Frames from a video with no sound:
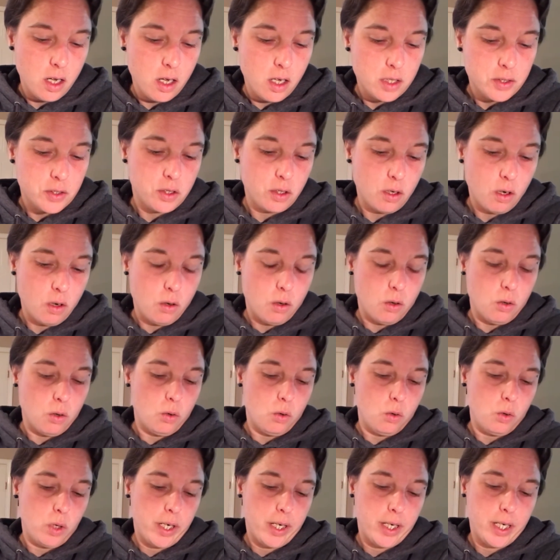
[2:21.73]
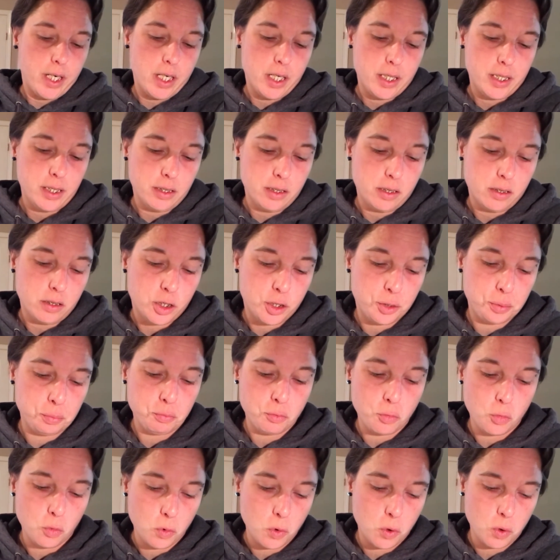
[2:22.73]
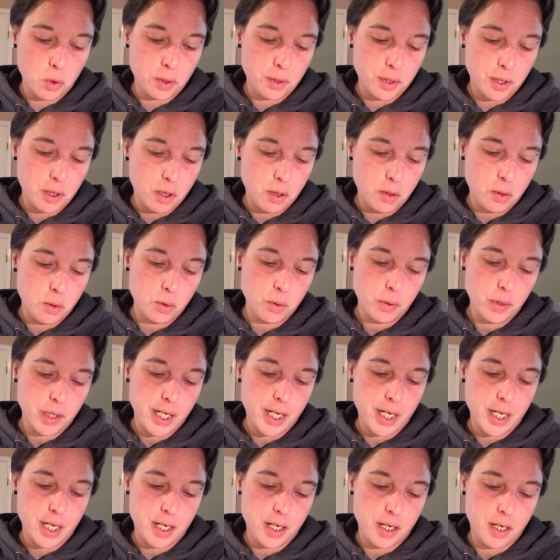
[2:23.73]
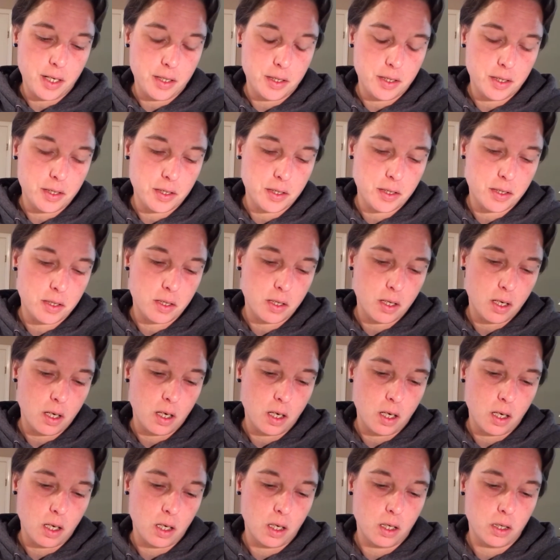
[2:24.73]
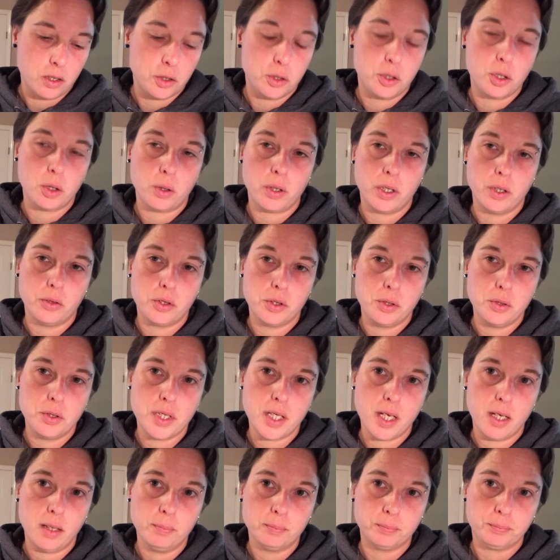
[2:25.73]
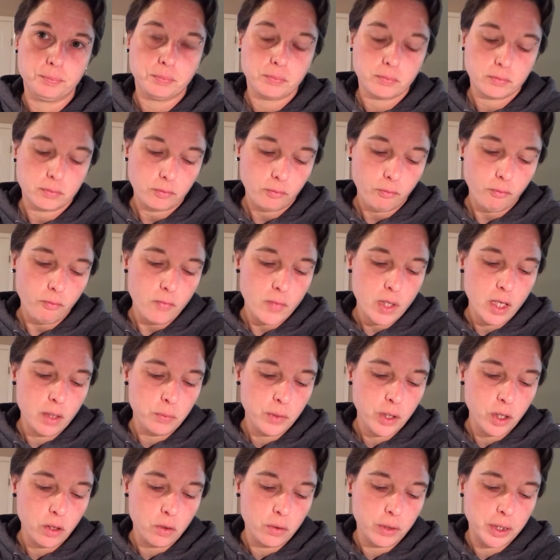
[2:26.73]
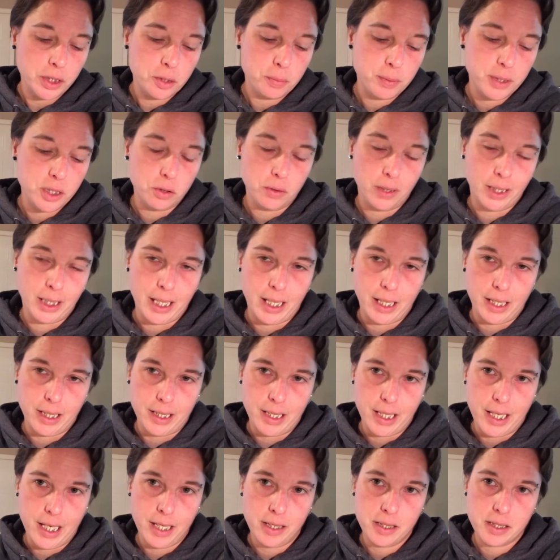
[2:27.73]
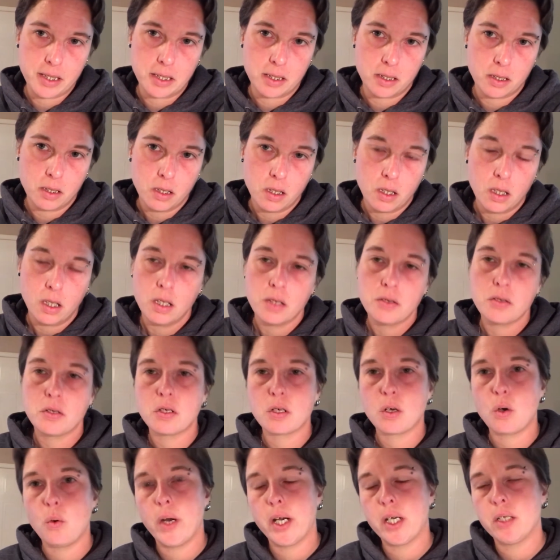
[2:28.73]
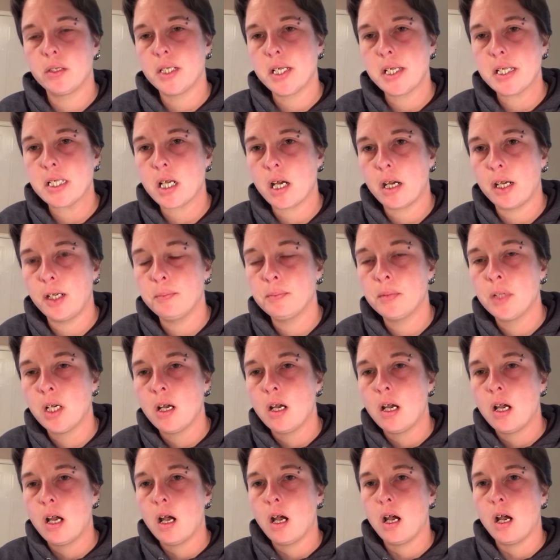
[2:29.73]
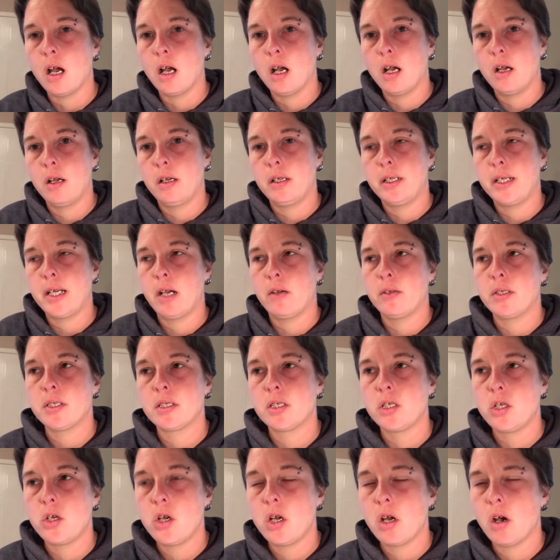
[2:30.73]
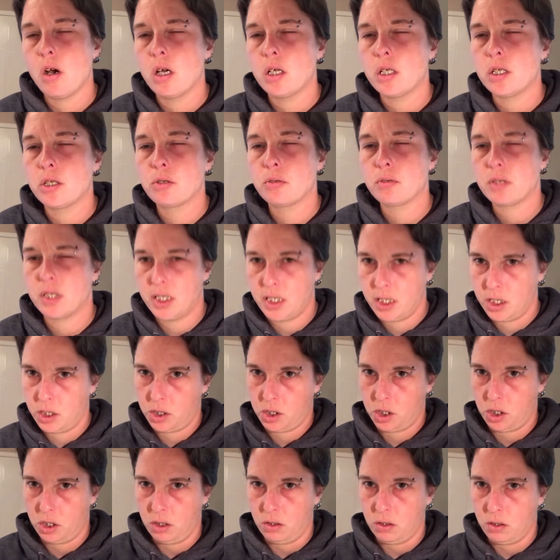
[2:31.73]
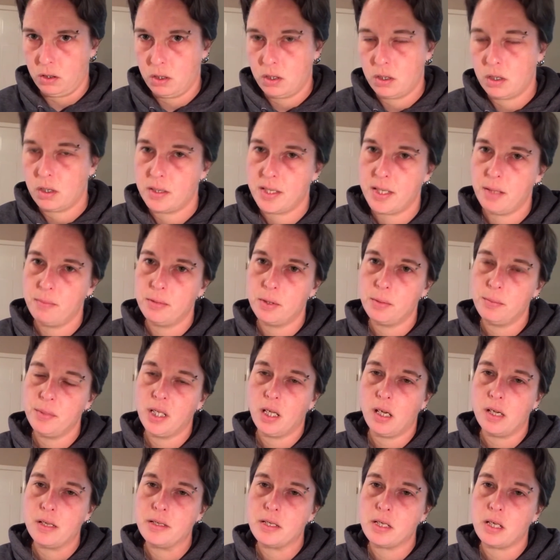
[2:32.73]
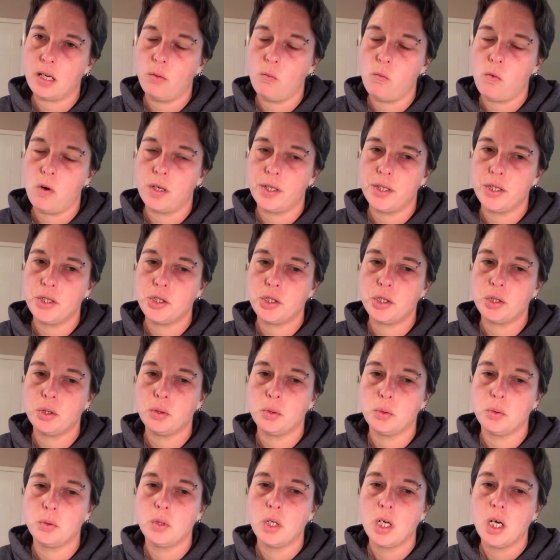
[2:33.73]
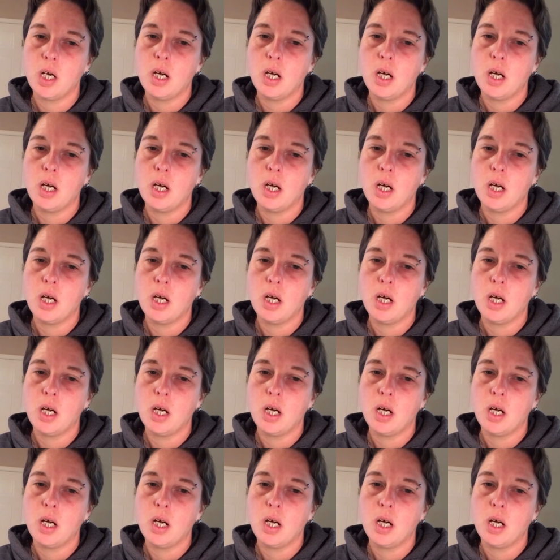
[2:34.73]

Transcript: So tomorrow is Tutorial Tuesday, and we are going to be doing a knit square this time. Now it's not traditional, simply because I wanted to